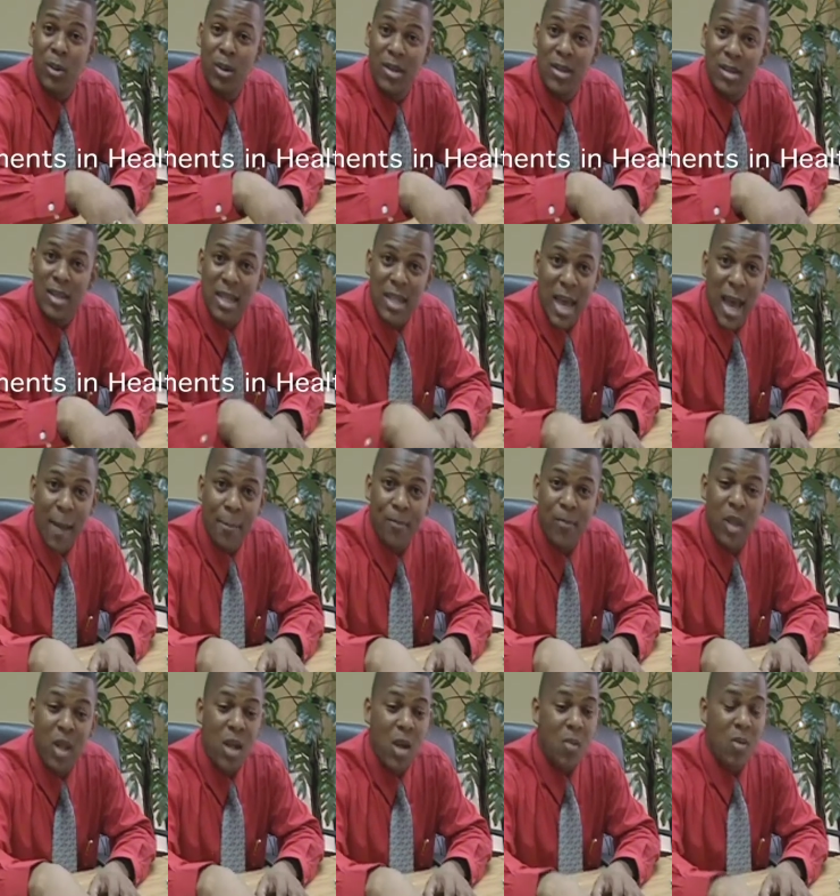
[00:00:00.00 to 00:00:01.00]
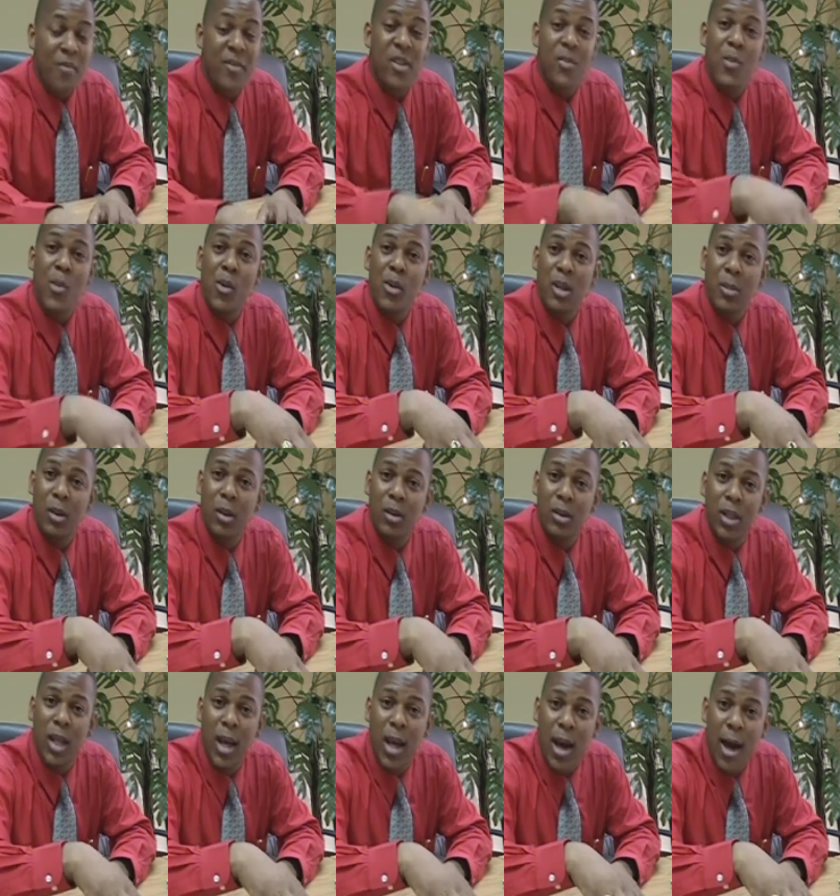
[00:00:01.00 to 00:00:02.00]
CDAP. We haven't spoken
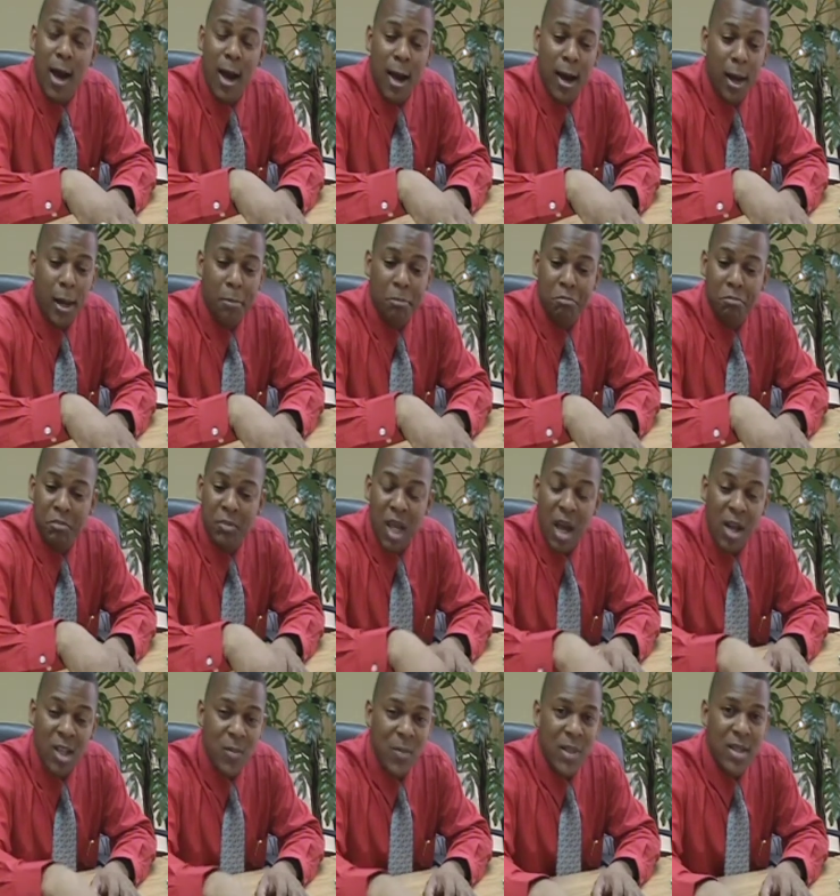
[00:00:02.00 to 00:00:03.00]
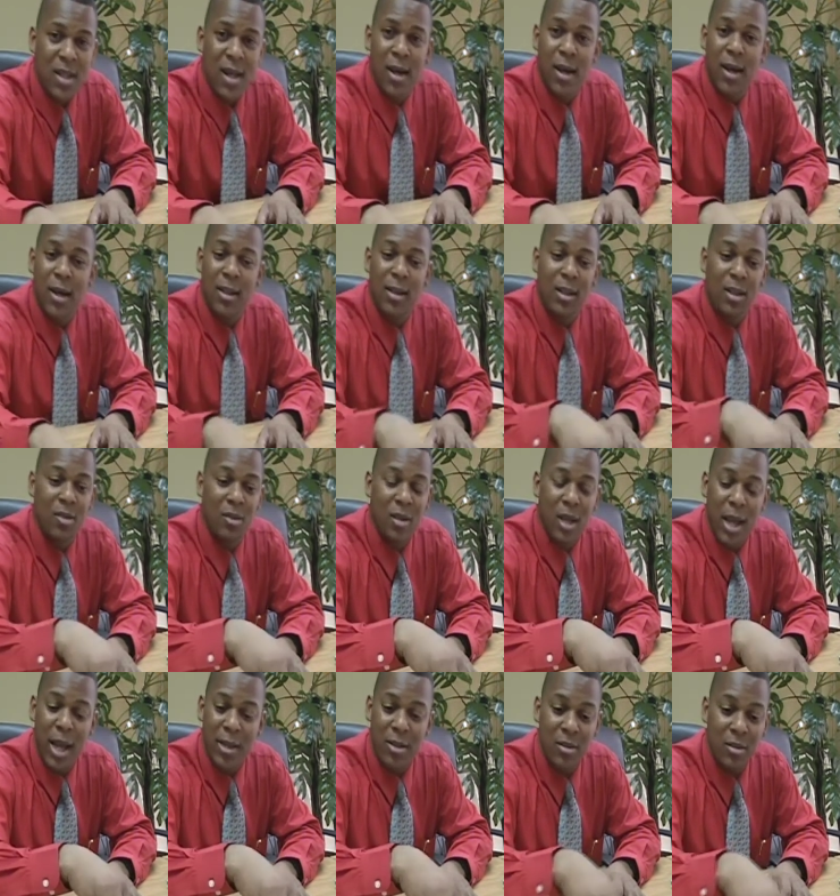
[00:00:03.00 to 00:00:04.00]
about uh, hospital and,
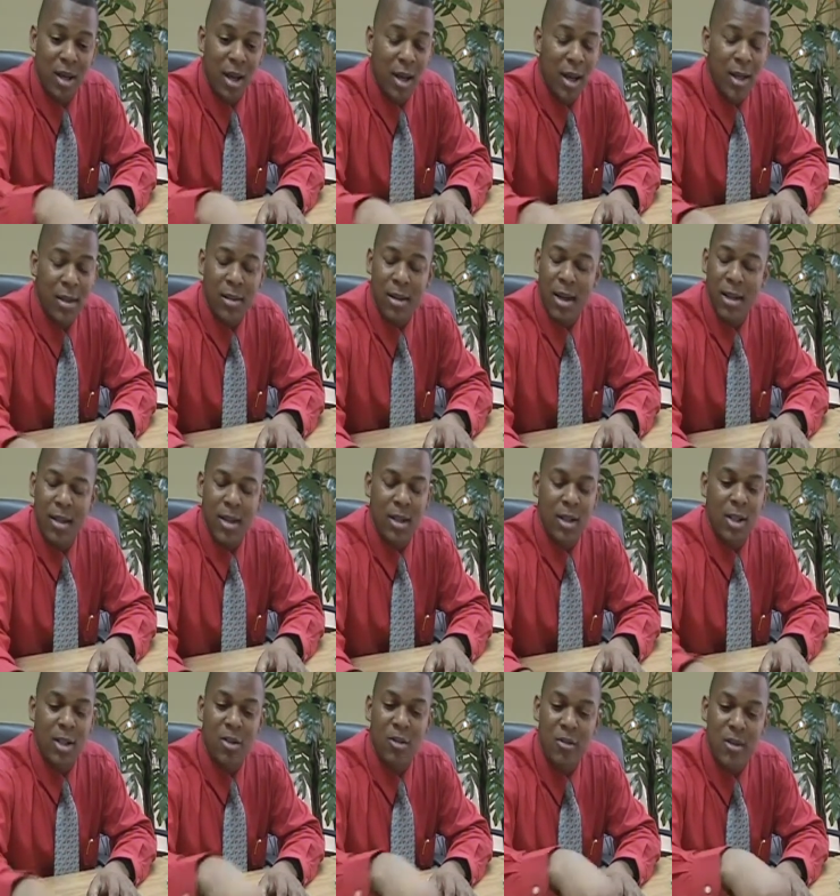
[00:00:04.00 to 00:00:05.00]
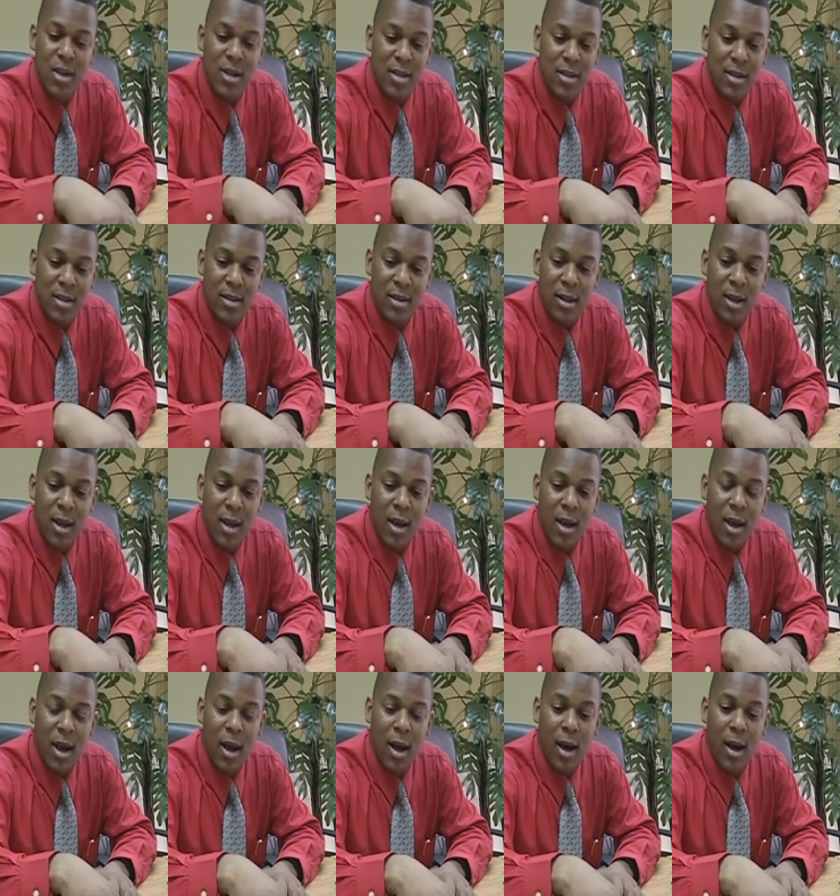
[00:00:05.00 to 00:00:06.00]
edu- and, and, and increase in
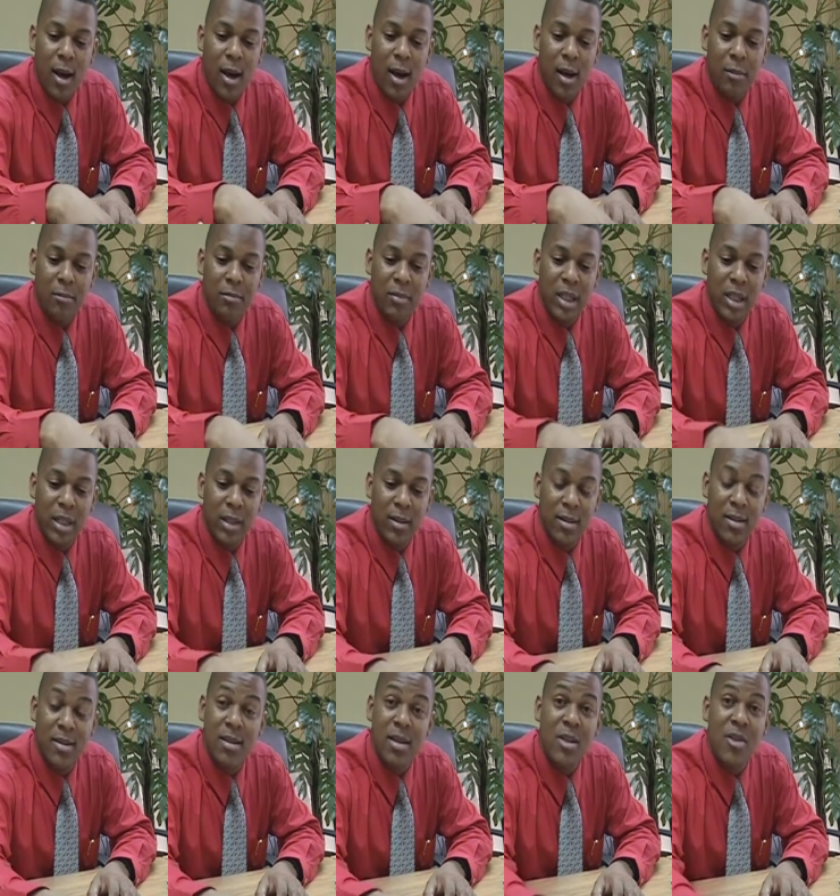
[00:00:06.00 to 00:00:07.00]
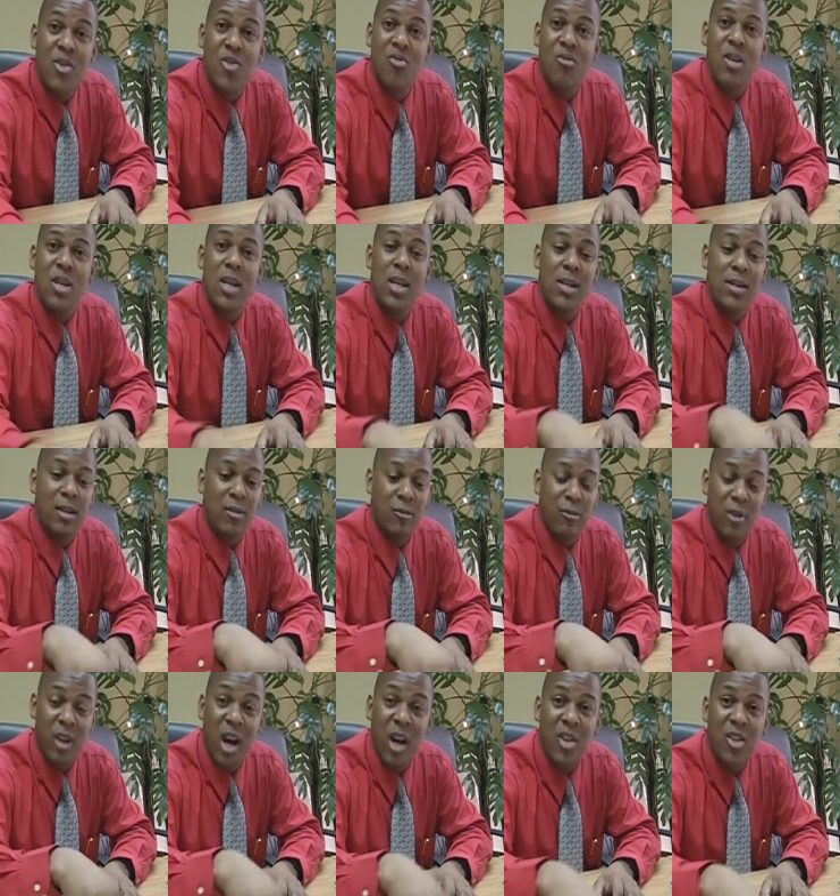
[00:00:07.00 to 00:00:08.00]
uh, in surgeries and
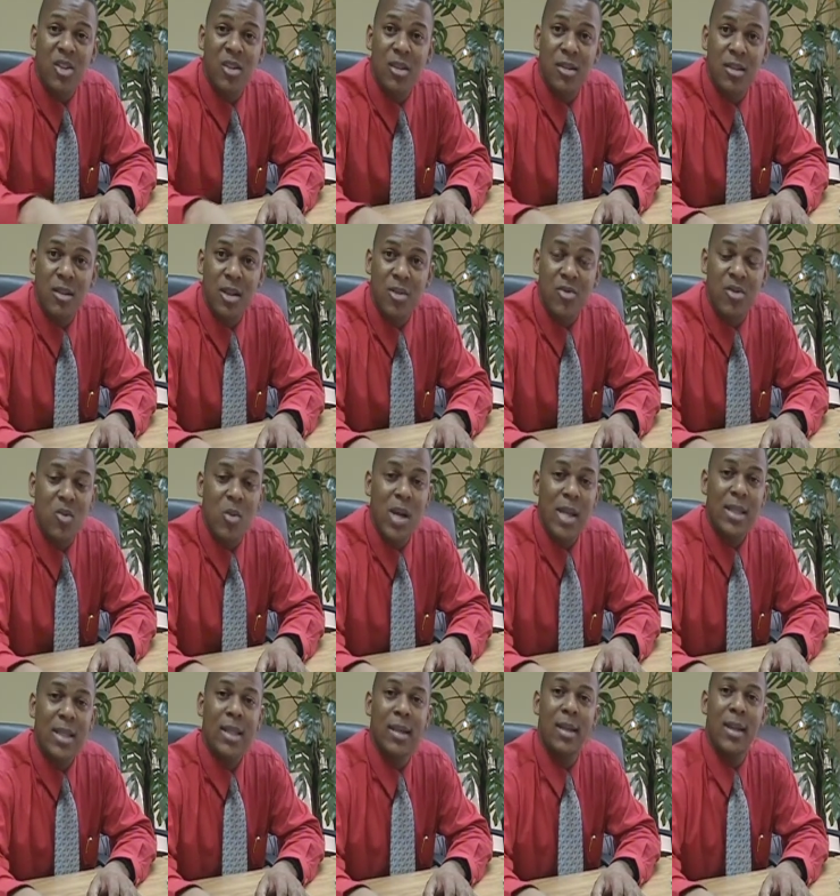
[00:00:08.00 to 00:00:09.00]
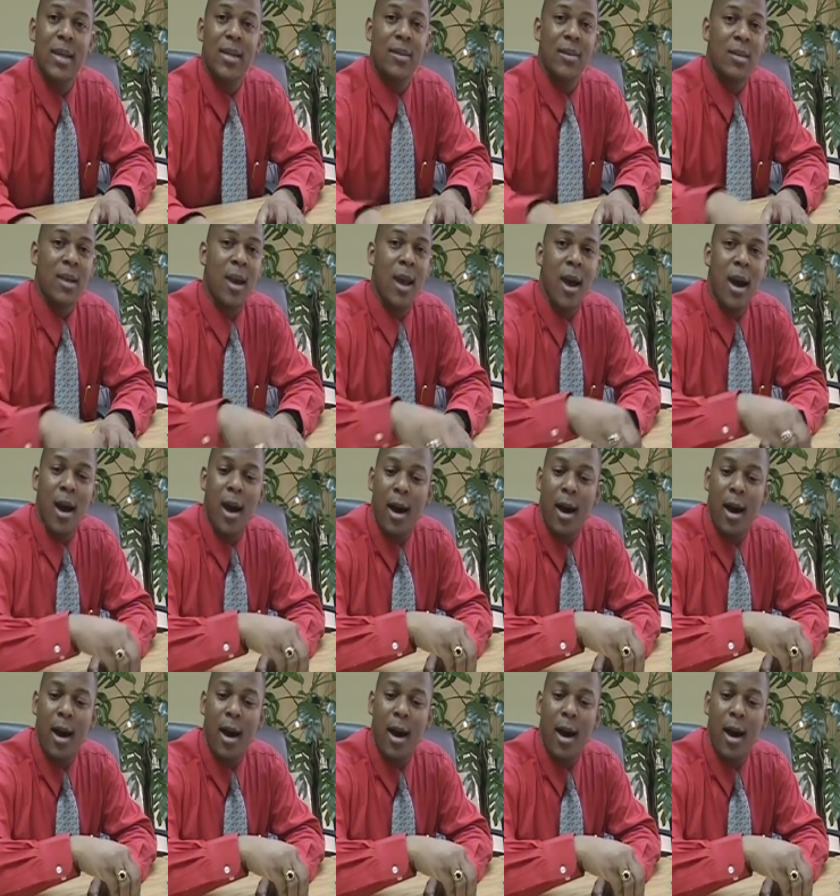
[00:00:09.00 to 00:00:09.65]
reduction in surgery waiting lists.